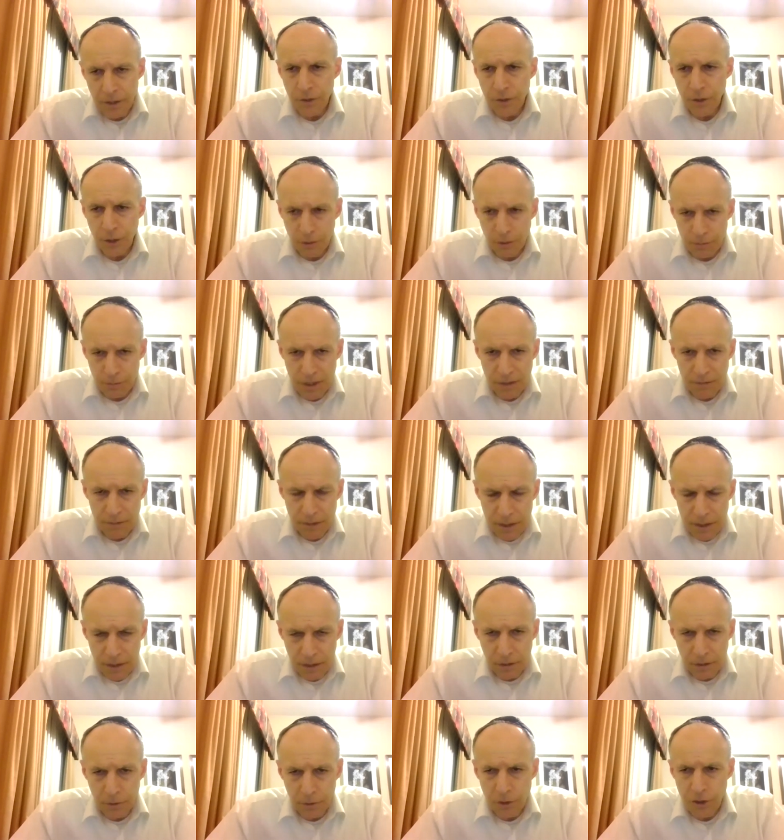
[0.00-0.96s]
in terms of
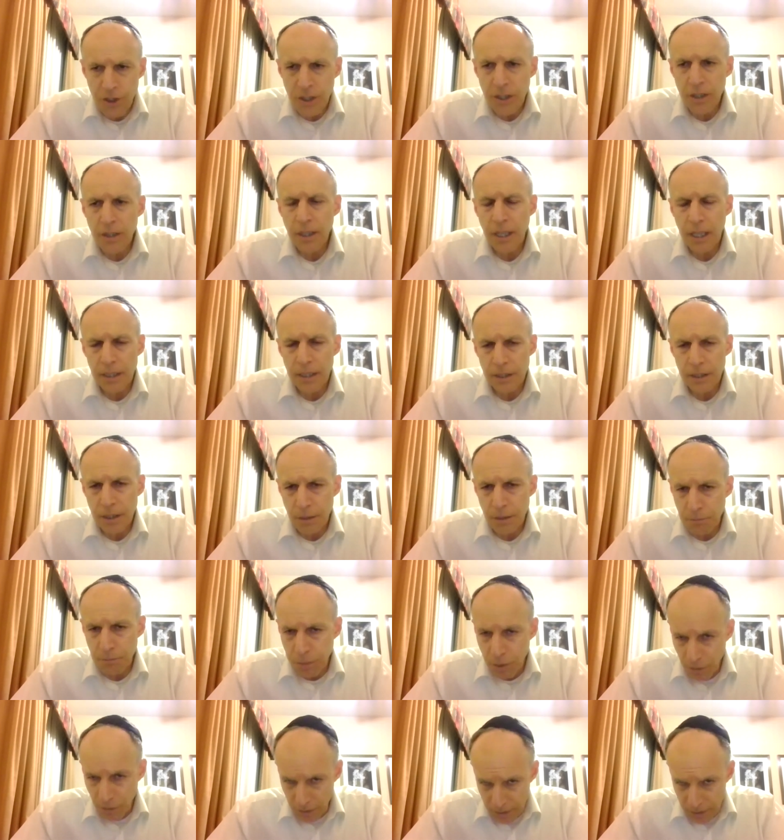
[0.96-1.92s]
solution and
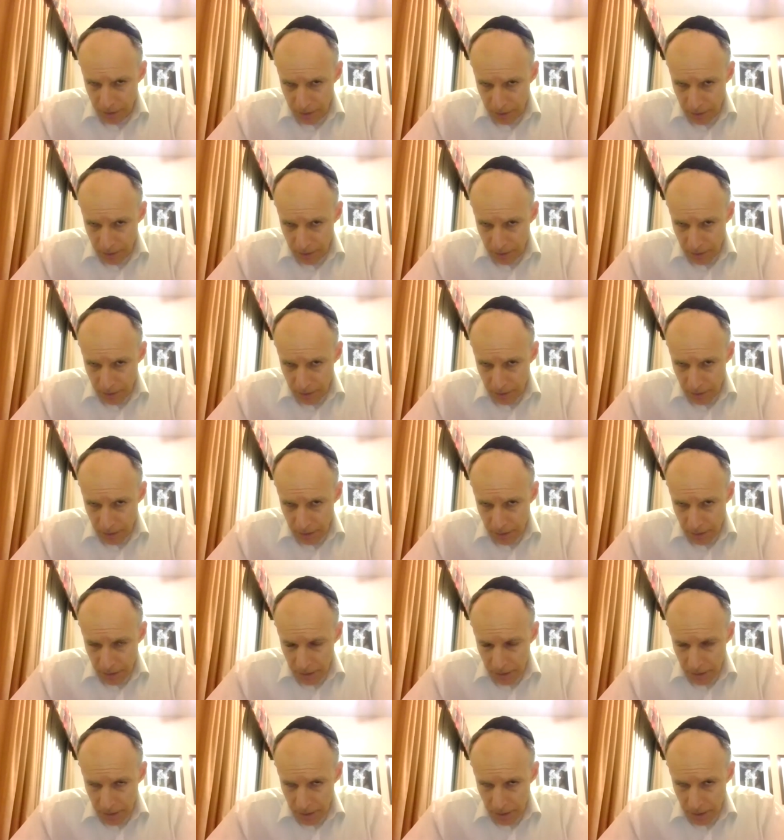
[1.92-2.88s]
support
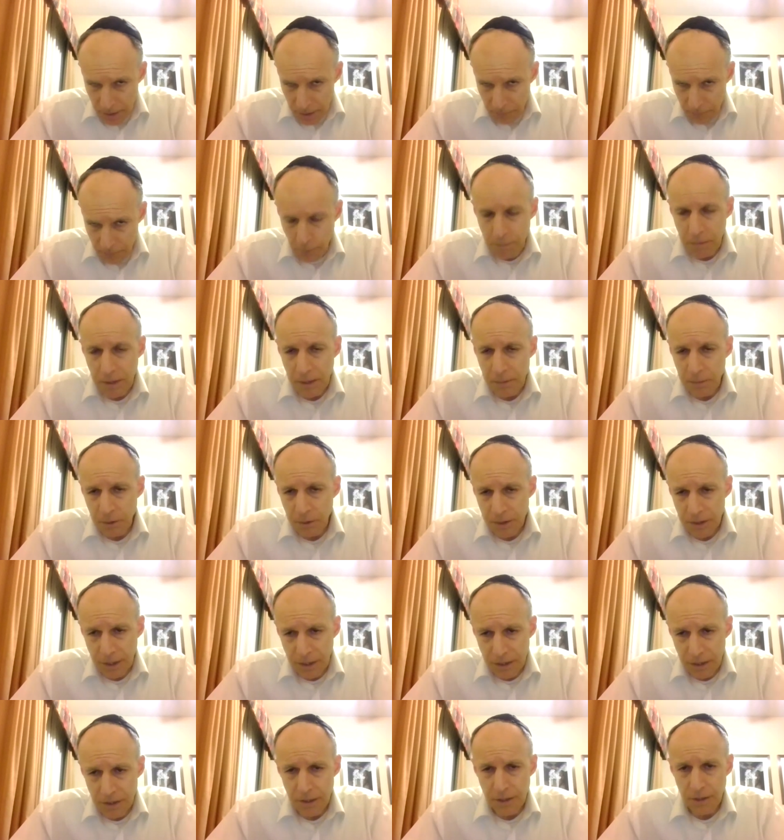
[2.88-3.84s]
for
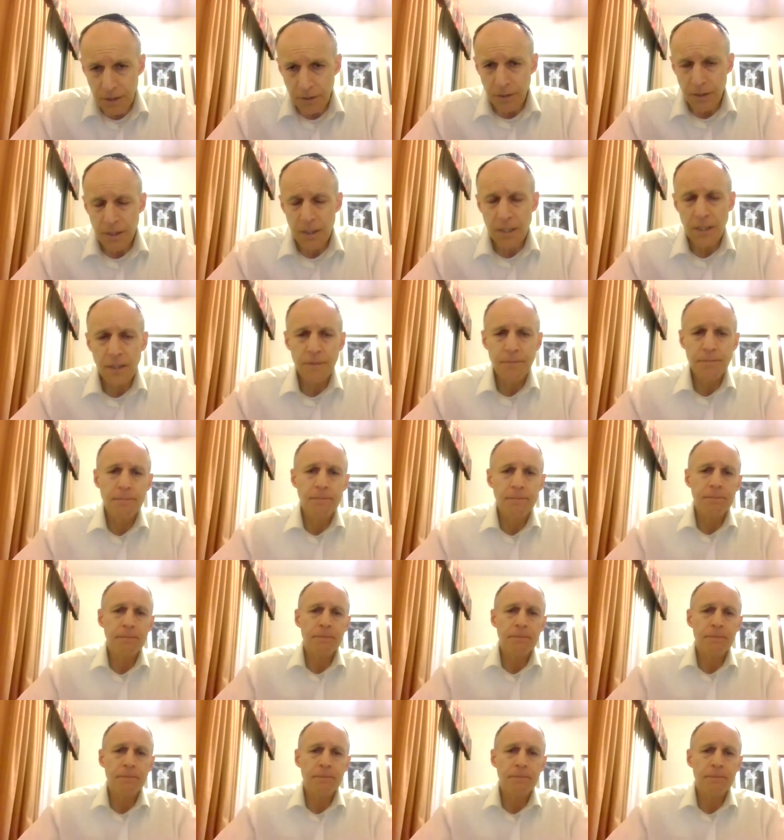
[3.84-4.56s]
people's concerns.